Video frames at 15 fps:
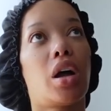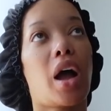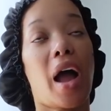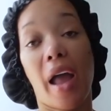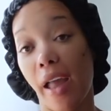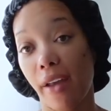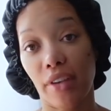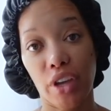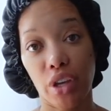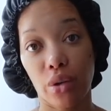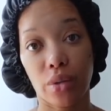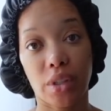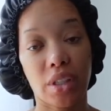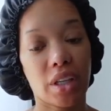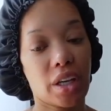I haven't
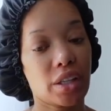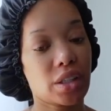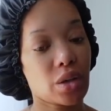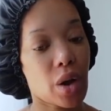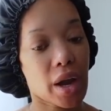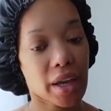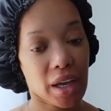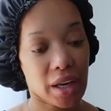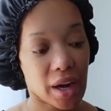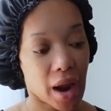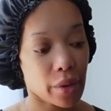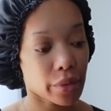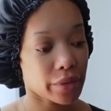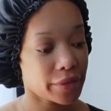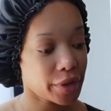used it yet, so I
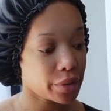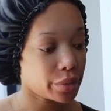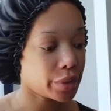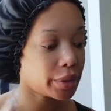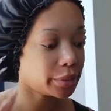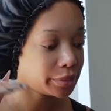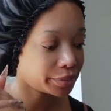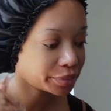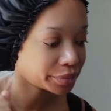cannot review it.